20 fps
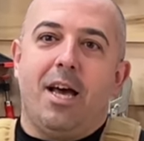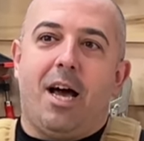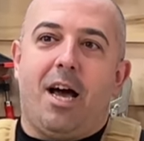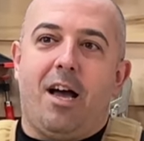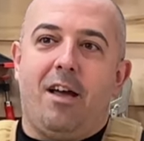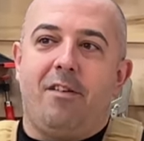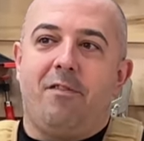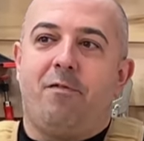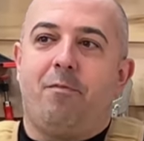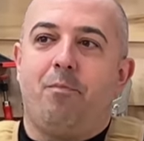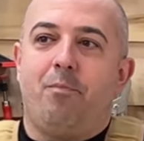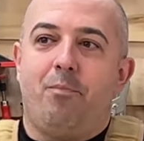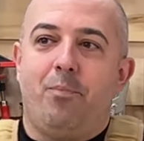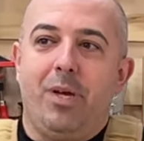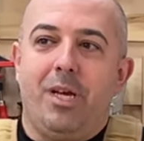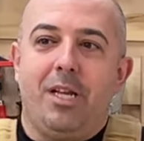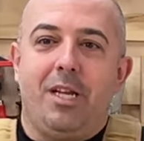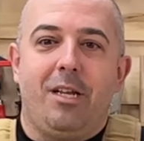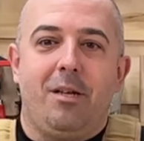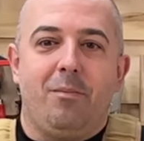I've
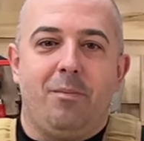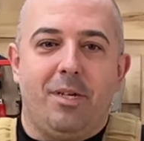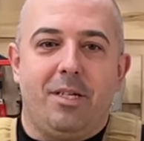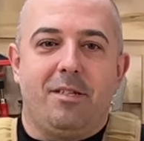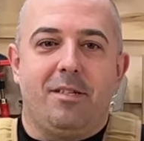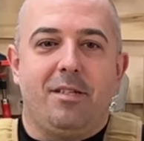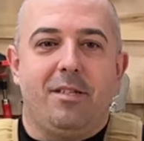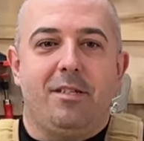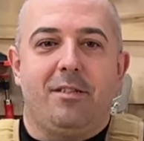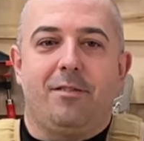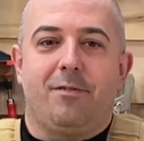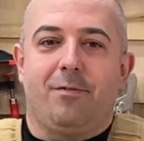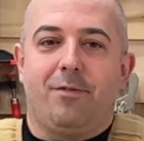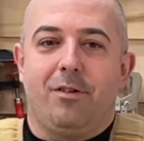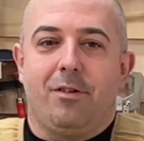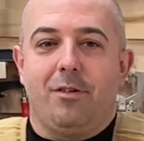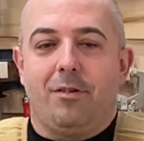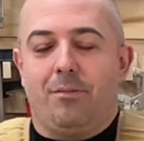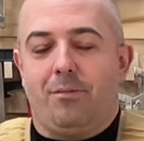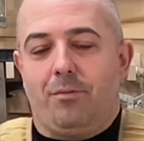been in business
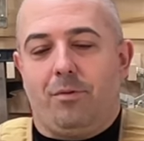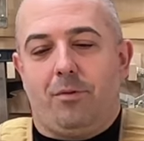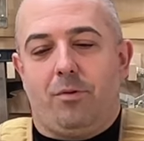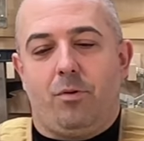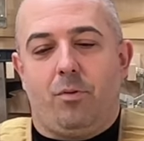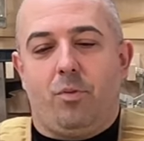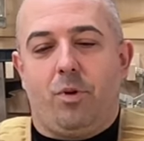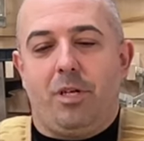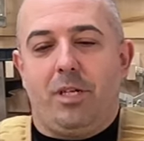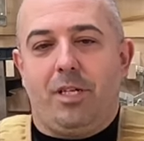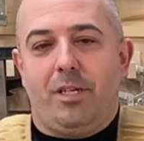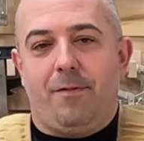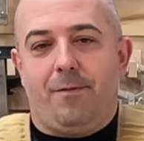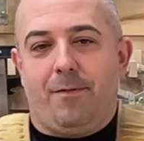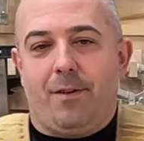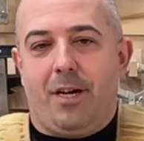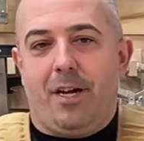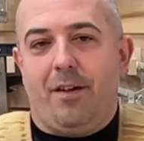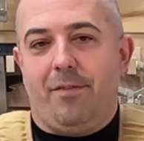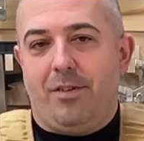for
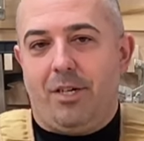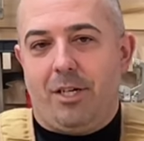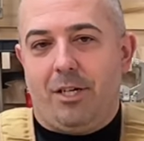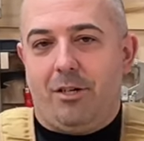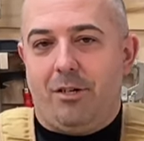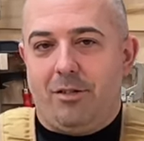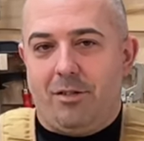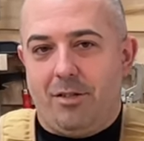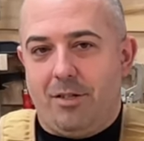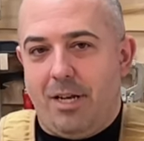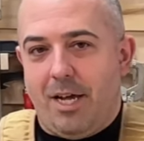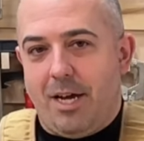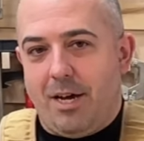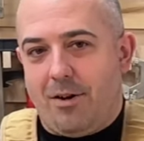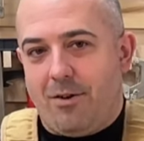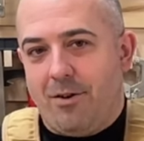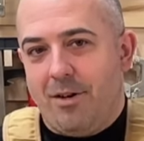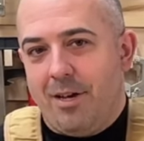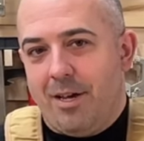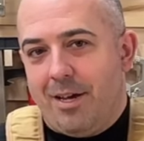25 years
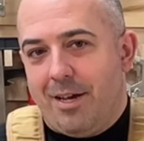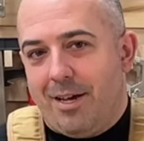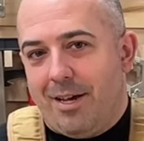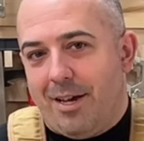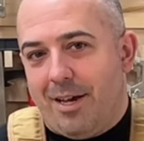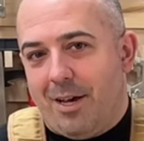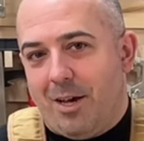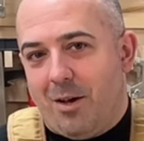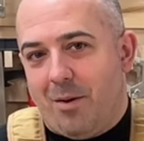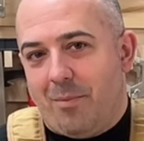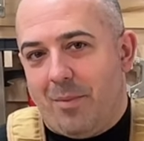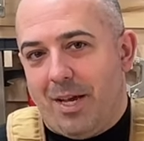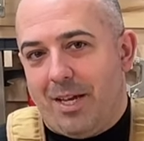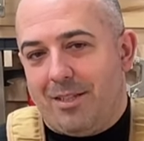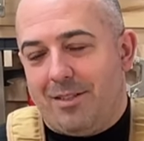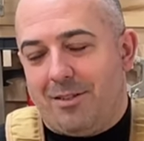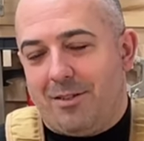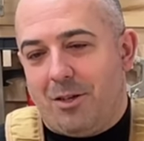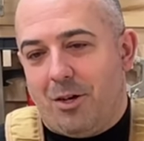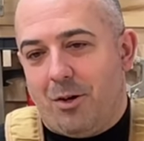now,
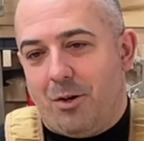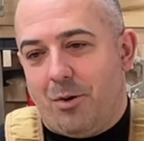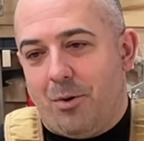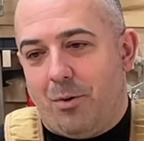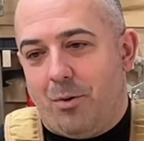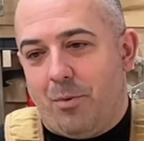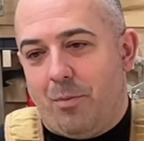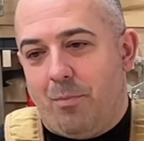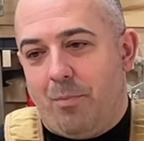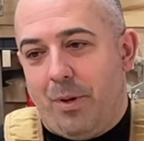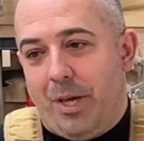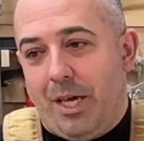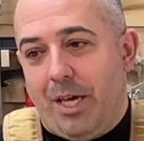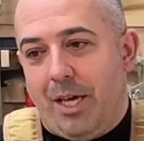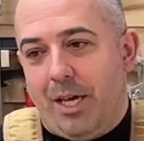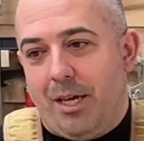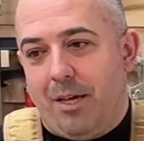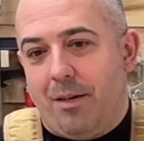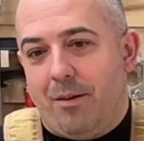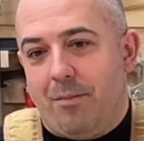and so
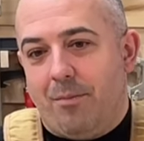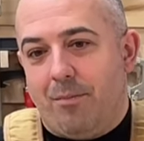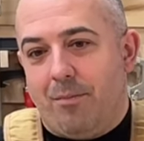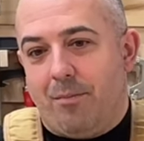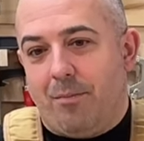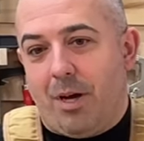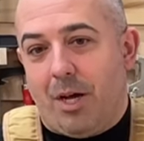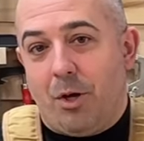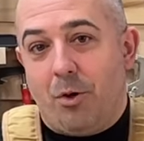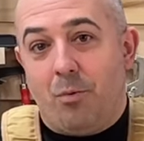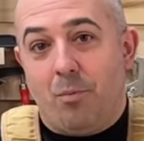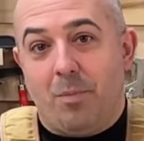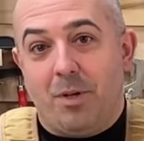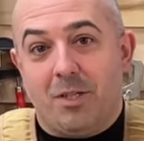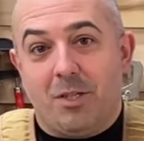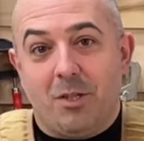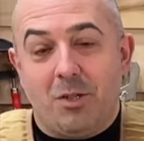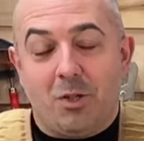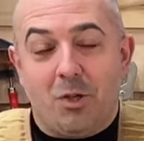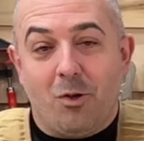being my own
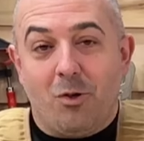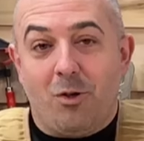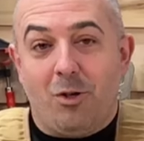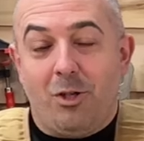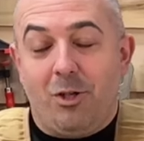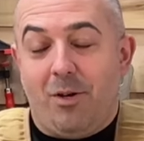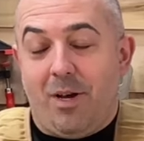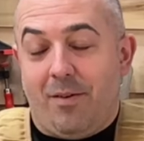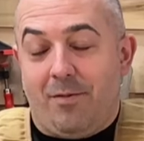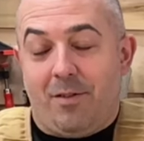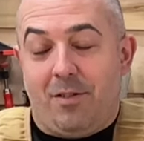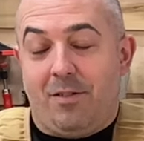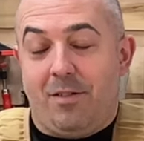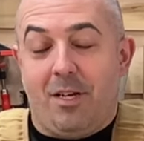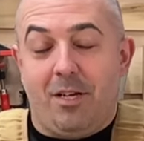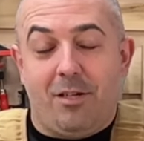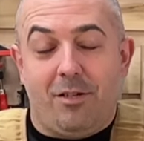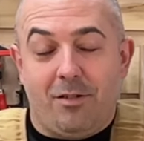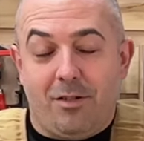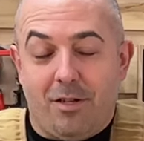business owner, you have to
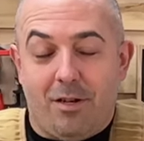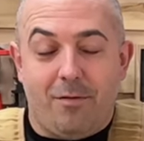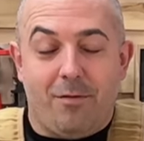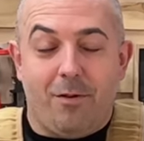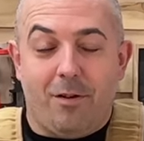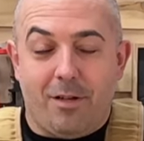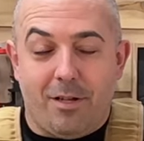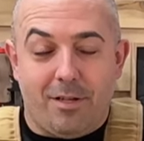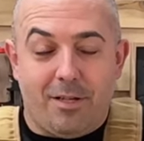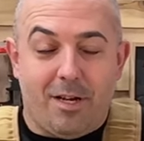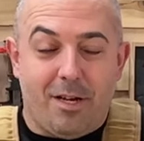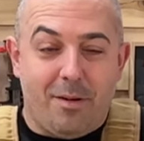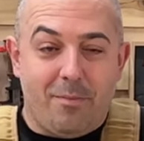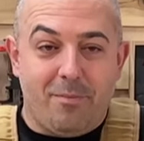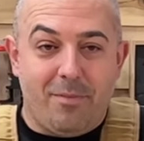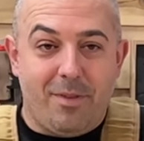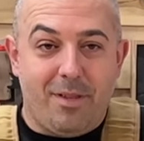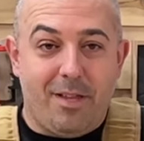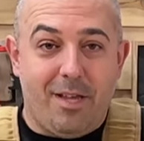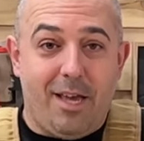sell yourself all the time.
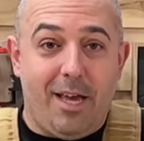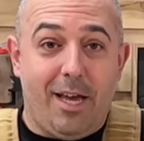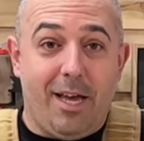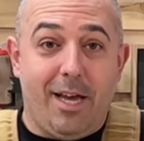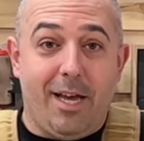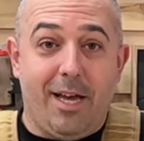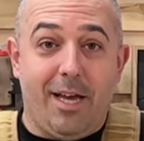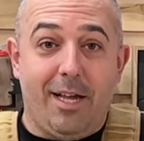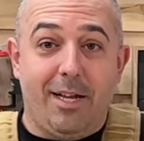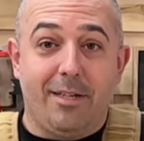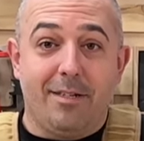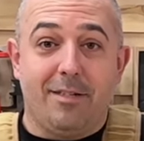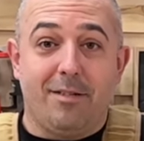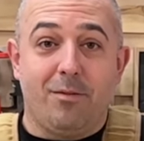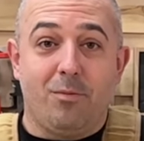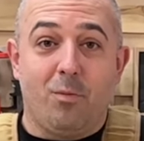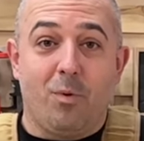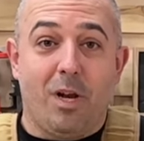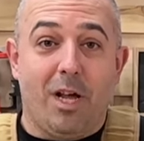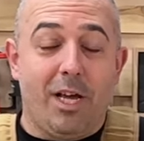And
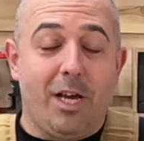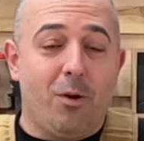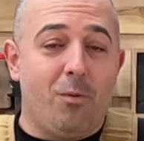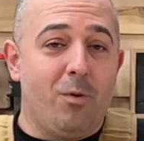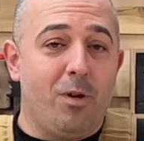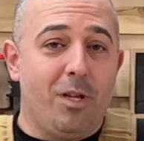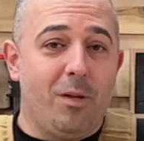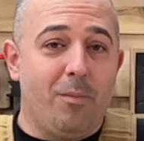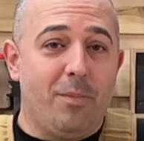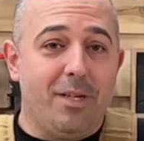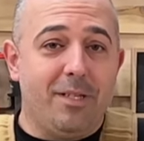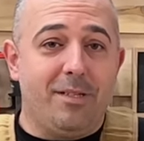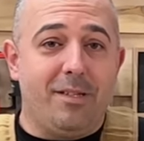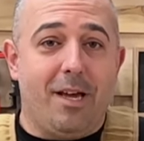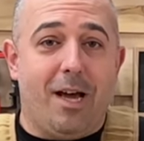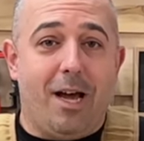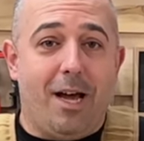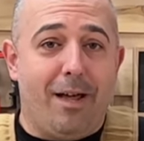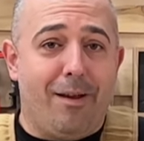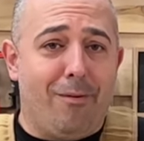when I get really busy,
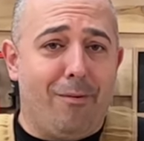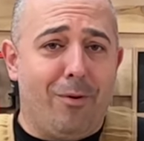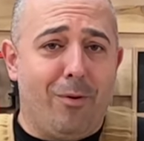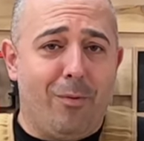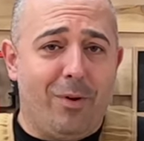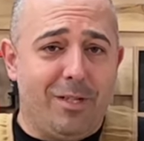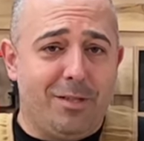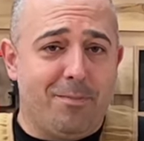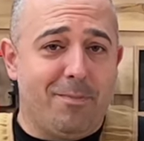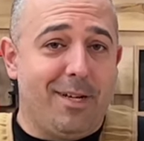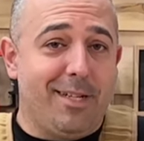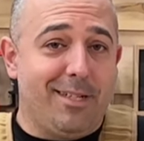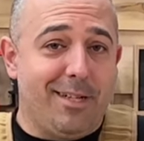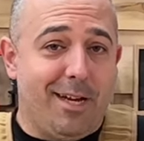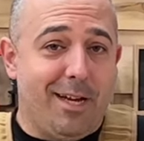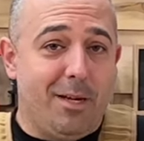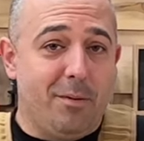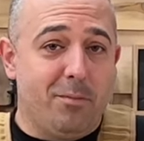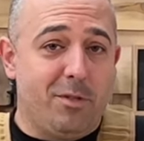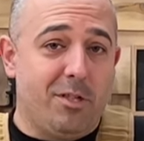I don't want to waste my
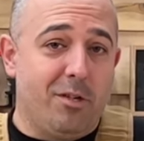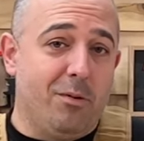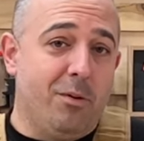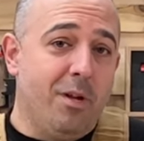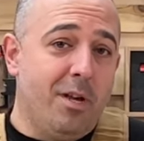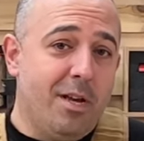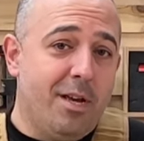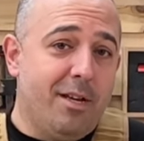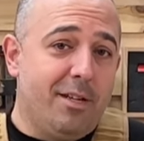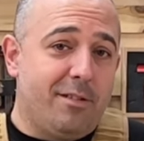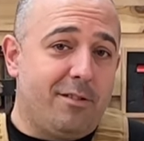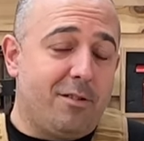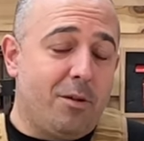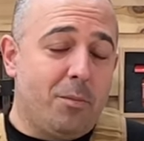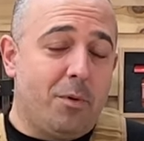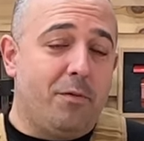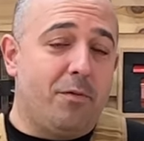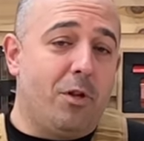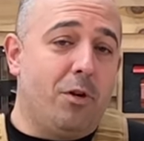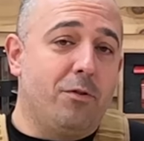time. So
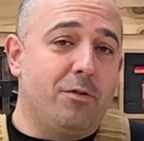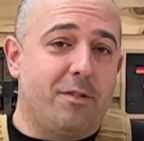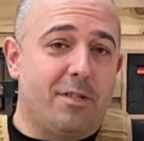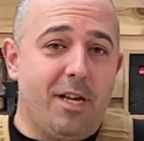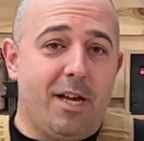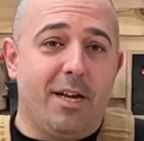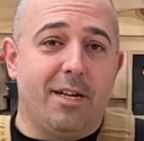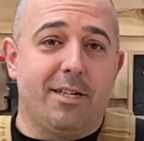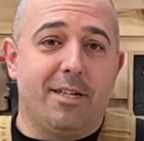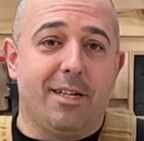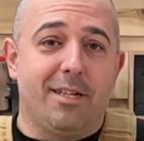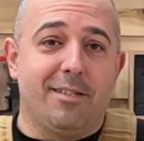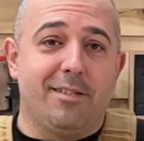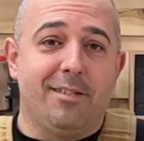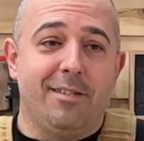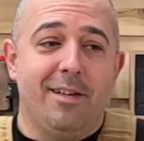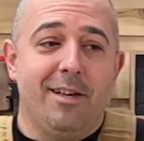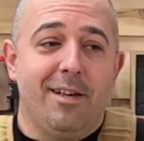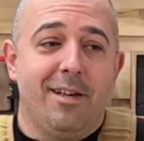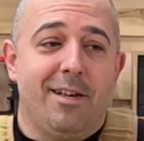some of those
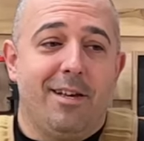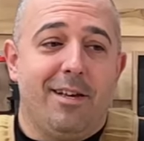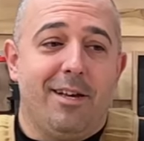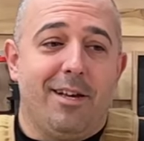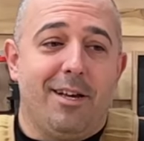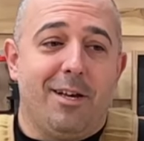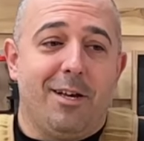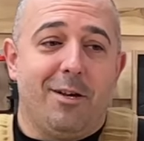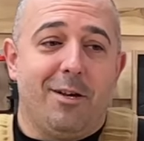tactics, you